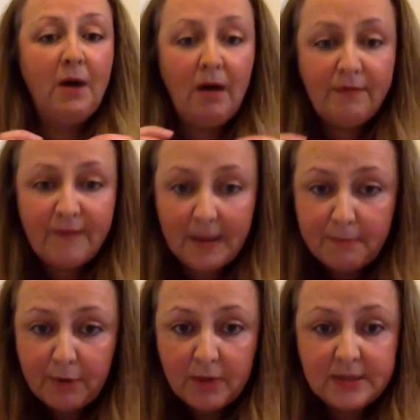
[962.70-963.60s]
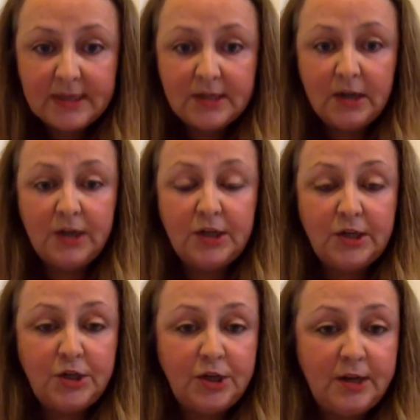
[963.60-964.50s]
of fat and protein
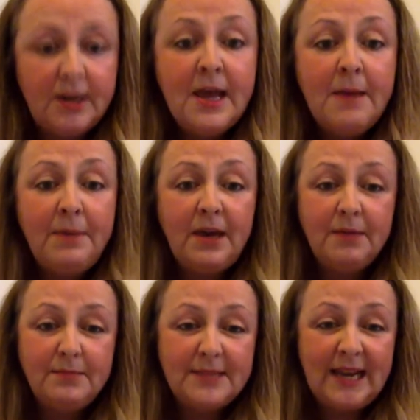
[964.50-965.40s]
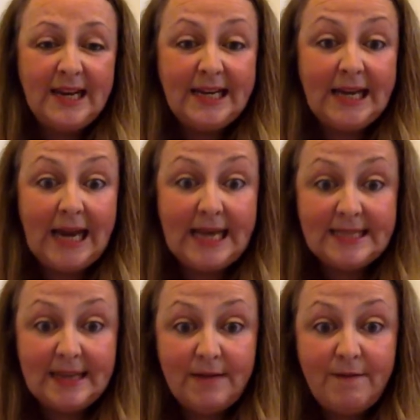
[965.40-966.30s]
digestion becomes a little less
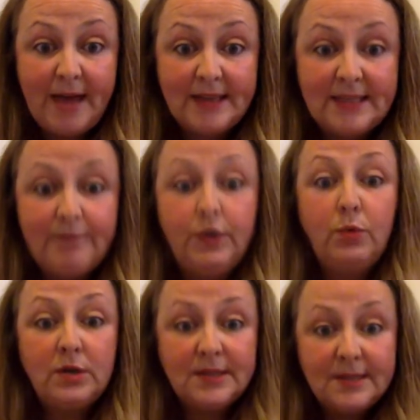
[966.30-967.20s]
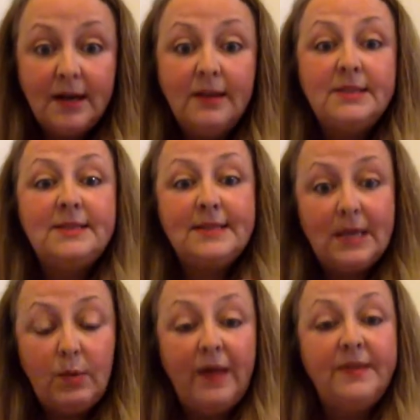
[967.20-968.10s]
ineffective, you start to see
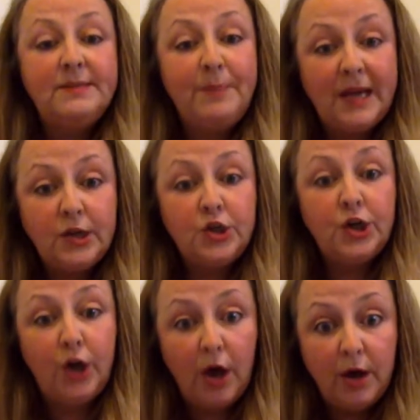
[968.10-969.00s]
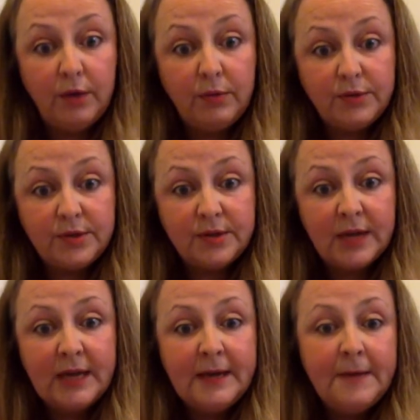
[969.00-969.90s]
where this picture goes.
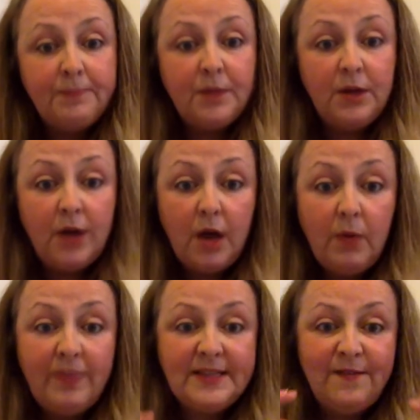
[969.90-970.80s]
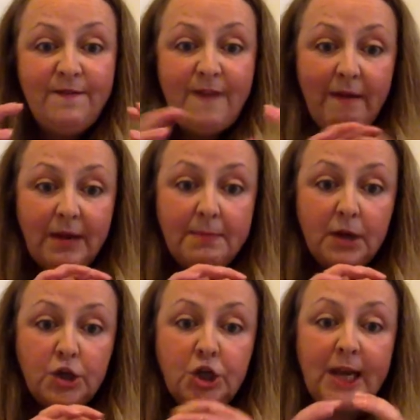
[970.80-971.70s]
You know, it's very
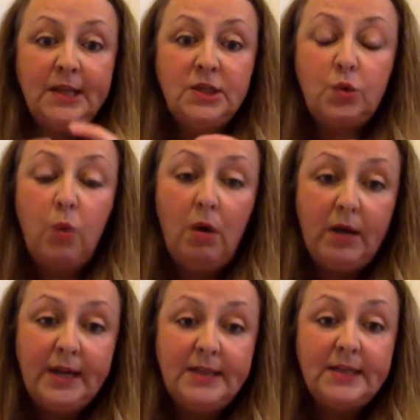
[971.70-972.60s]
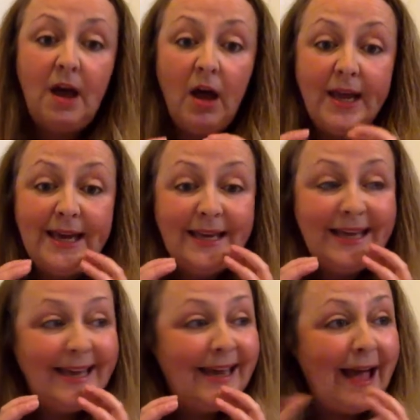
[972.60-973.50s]
much entwined. I
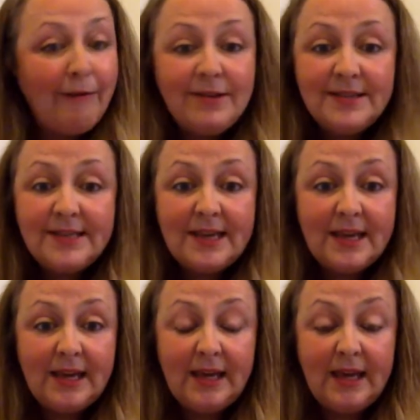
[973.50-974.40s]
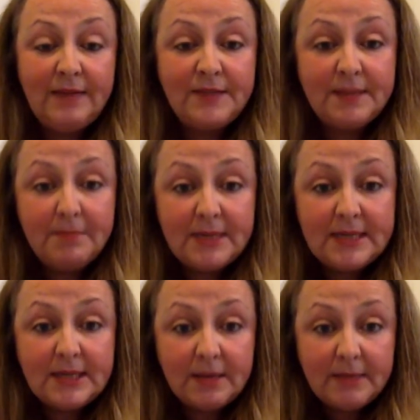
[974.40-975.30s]
can guarantee if
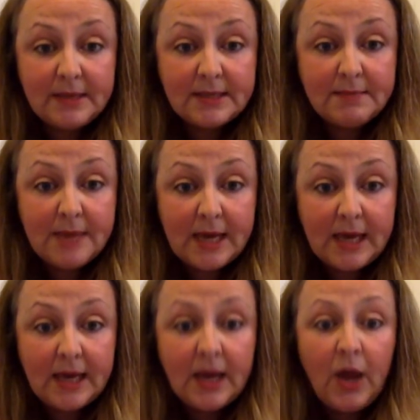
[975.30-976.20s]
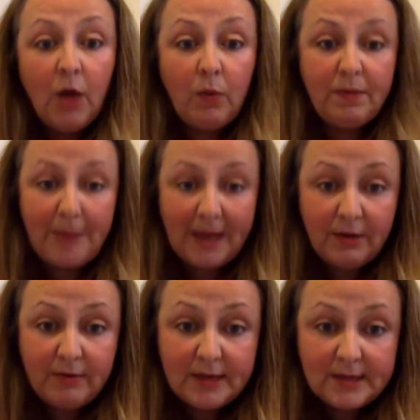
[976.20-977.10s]
somebody's coming to me with
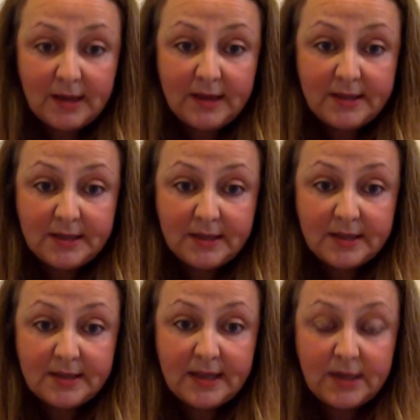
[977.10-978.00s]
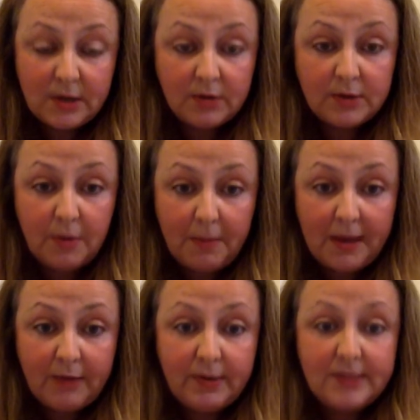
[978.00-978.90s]
pancreatitis, their dog's got
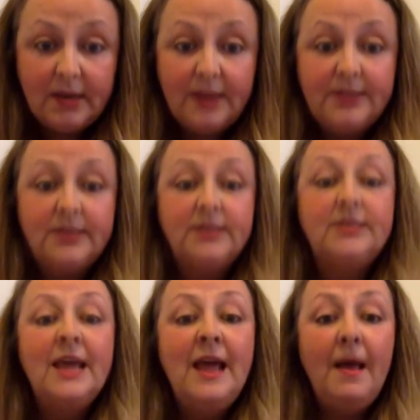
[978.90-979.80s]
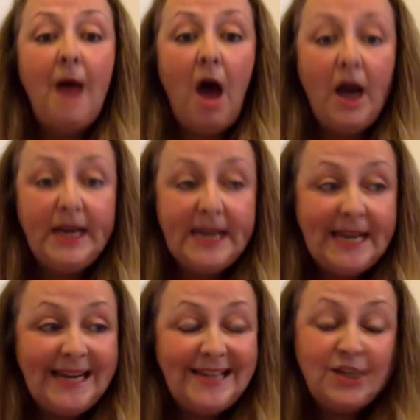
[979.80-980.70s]
pancreatitis, I
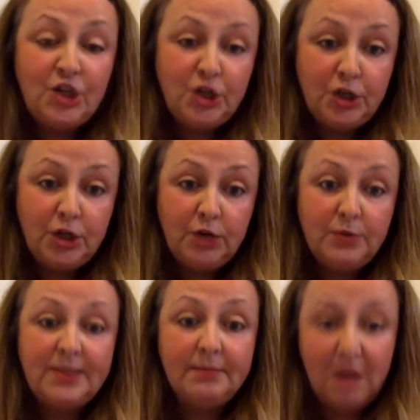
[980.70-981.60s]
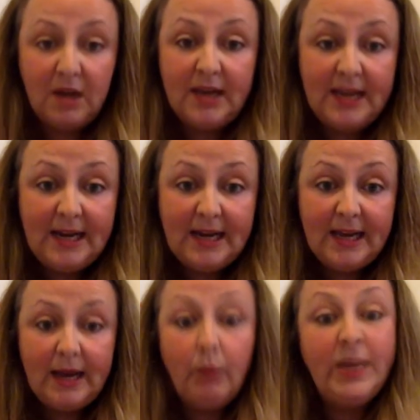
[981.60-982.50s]
need to do some gut
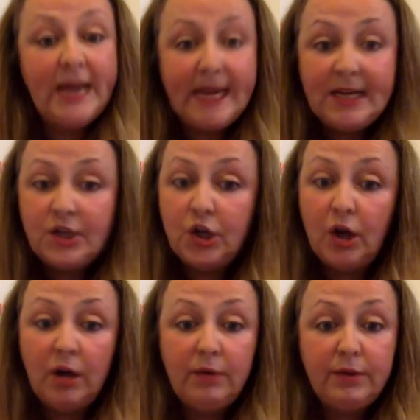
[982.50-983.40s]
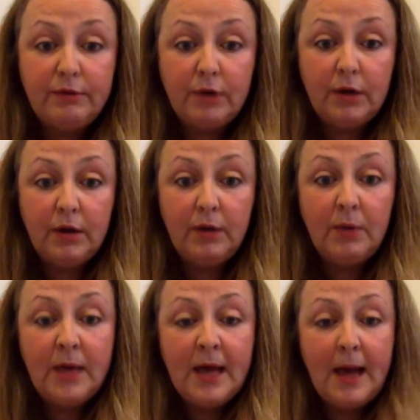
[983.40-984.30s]
healing, and we need to go through
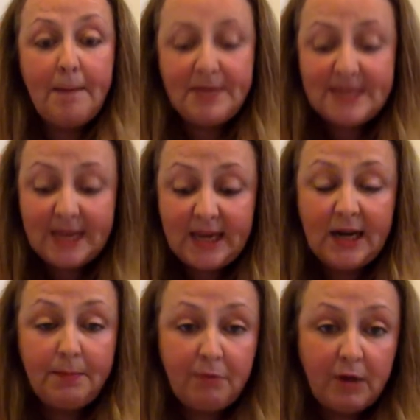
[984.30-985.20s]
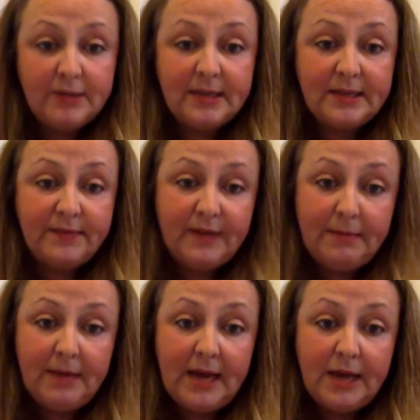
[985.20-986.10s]
a particular process of
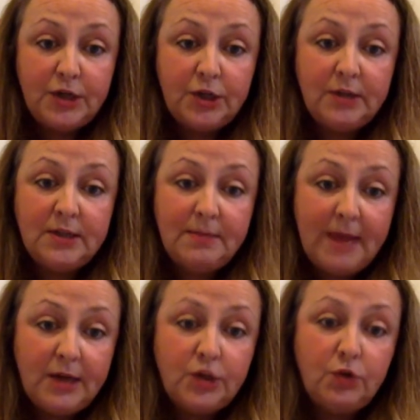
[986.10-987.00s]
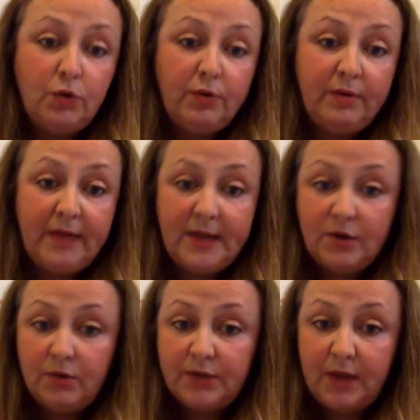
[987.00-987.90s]
elimination to make sure that their
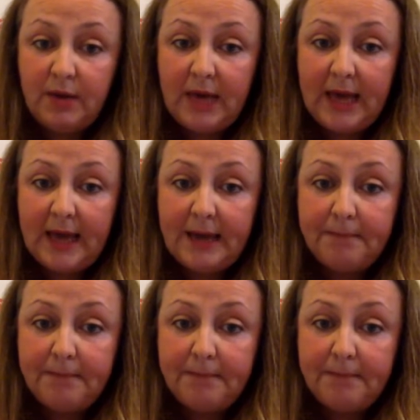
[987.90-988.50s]
dog's okay.